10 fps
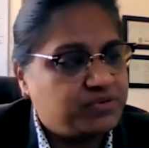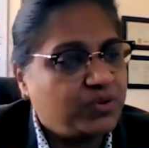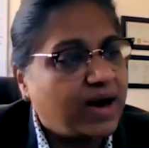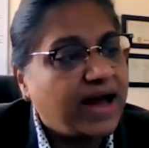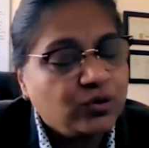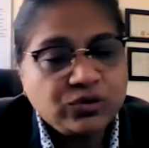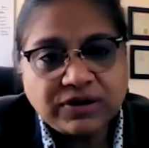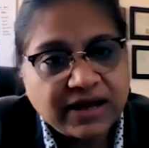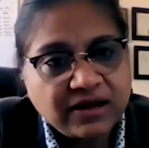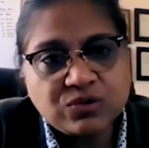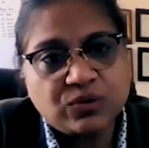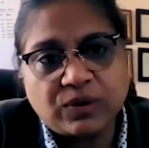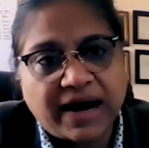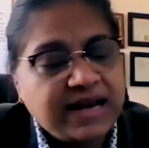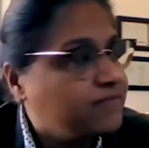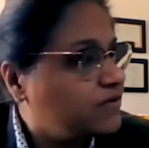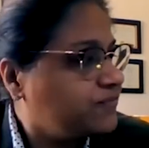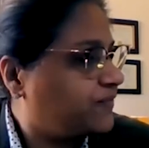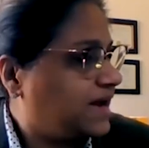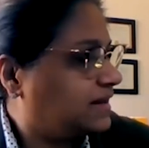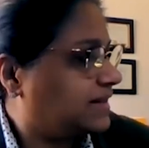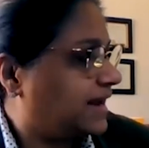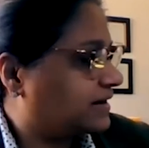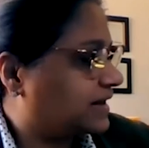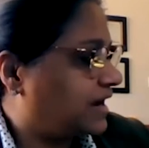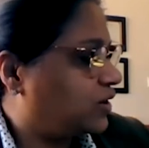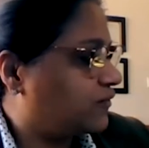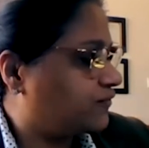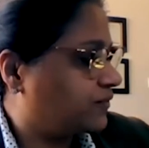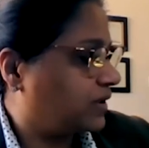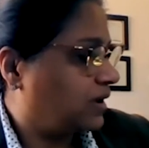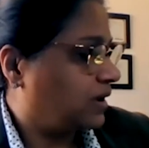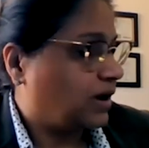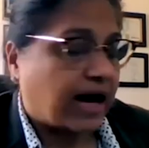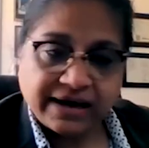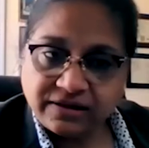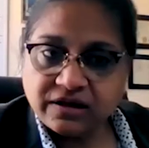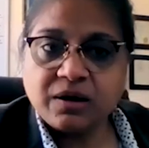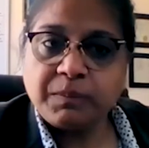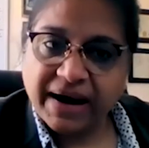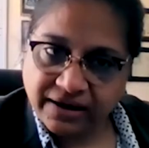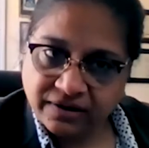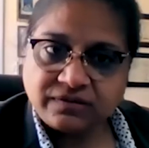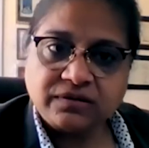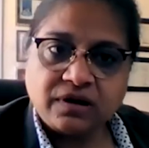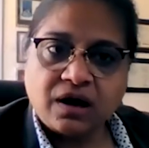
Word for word: So I don't think so. I never felt that kind of either a bias,